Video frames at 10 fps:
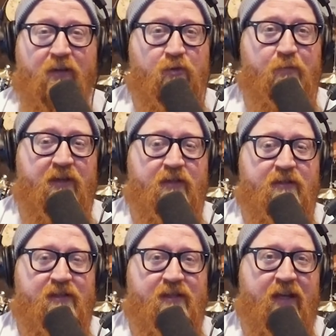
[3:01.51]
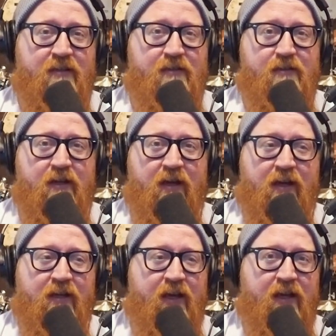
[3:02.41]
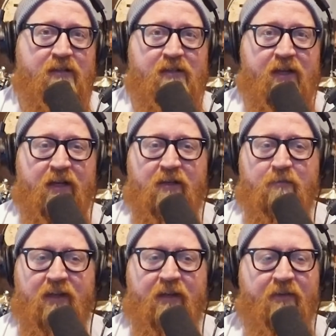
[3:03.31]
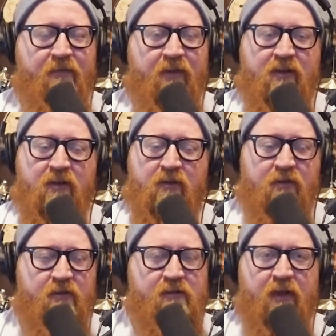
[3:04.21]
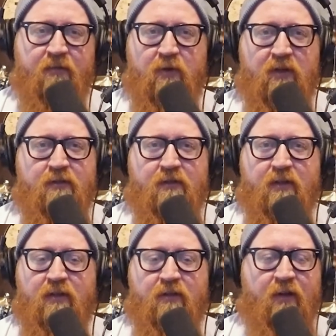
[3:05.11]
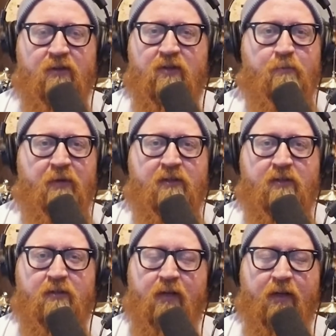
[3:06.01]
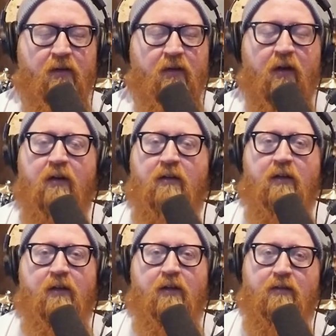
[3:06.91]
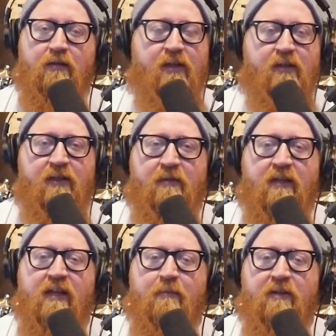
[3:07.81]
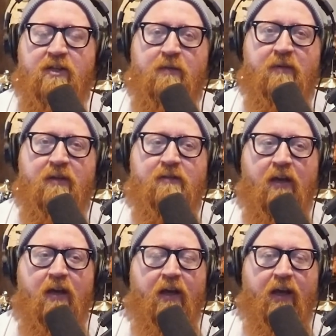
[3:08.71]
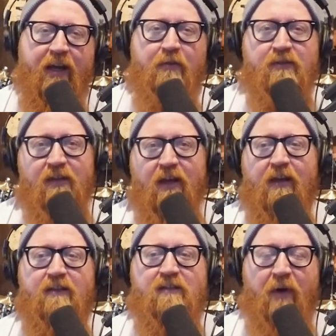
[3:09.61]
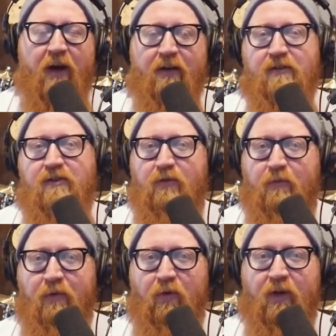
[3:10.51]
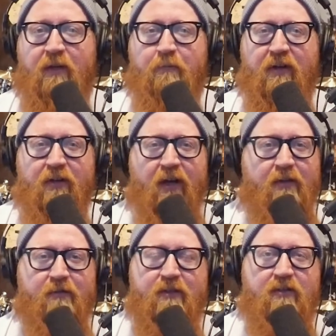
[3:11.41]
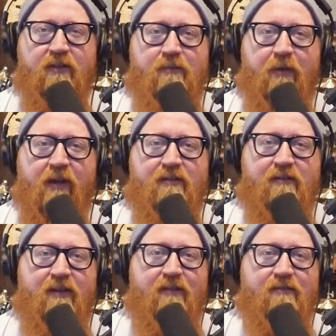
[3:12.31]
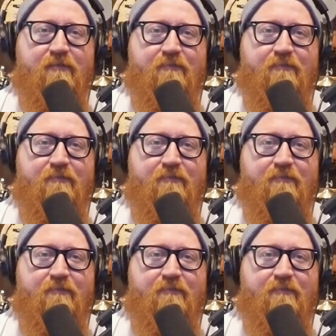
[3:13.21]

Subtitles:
would be snakes. Can't stand them, even if I know they're the safe ones that don't bite you. Like, they just give me the heebie-jeebies. And I would say spiders to a point, but not nearly as bad as snakes.